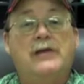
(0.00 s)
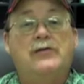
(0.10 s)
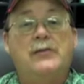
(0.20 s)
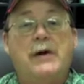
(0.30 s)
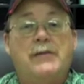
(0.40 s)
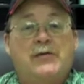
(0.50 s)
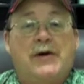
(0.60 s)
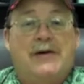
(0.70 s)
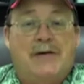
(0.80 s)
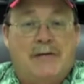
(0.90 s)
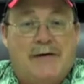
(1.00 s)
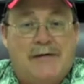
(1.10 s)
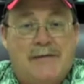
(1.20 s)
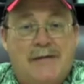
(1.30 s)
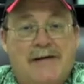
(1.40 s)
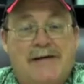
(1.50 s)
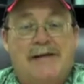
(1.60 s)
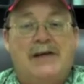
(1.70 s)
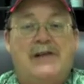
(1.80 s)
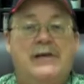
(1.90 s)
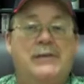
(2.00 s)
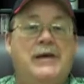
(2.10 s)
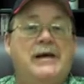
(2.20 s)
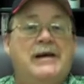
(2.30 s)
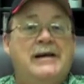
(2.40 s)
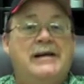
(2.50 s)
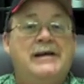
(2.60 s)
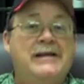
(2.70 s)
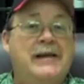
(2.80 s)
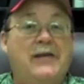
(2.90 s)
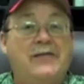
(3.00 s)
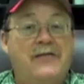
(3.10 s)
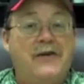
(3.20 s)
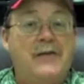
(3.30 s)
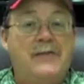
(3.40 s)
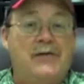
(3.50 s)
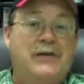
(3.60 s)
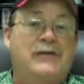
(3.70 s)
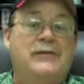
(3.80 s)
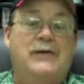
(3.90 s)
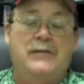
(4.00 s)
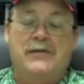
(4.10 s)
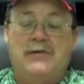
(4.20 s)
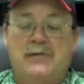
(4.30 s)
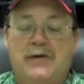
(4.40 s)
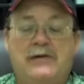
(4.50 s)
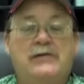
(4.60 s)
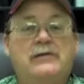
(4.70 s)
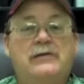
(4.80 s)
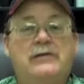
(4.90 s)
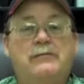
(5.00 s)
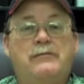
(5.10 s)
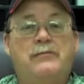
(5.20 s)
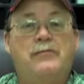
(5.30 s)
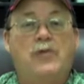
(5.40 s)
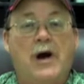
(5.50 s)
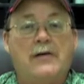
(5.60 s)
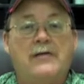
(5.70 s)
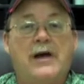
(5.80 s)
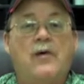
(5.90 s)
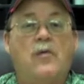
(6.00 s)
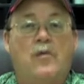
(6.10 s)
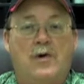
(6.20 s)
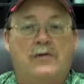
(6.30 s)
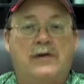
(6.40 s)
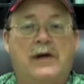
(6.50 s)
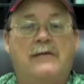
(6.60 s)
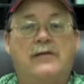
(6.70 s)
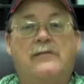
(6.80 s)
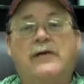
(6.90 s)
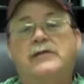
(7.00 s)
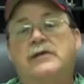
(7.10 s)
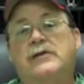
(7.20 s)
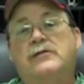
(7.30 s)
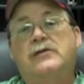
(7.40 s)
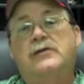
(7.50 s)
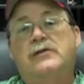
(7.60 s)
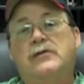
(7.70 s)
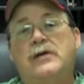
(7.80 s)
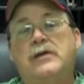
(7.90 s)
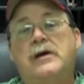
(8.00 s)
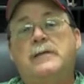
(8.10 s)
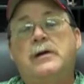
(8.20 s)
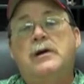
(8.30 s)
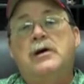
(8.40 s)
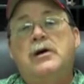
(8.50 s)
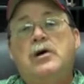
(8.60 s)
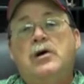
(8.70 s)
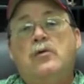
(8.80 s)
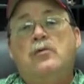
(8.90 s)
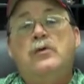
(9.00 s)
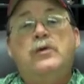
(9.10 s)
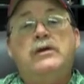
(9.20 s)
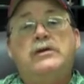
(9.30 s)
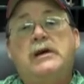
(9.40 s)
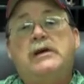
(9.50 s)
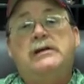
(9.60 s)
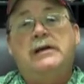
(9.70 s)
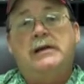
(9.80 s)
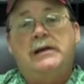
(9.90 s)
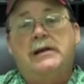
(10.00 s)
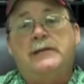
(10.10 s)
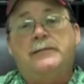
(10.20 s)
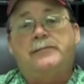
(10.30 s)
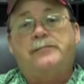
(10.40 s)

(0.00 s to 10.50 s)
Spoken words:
landlord might be trying to get rid of them, and they may tell a fib to us, right? But the ones prior to that won't. They have no vested interest in doing that. When we check a tenant in,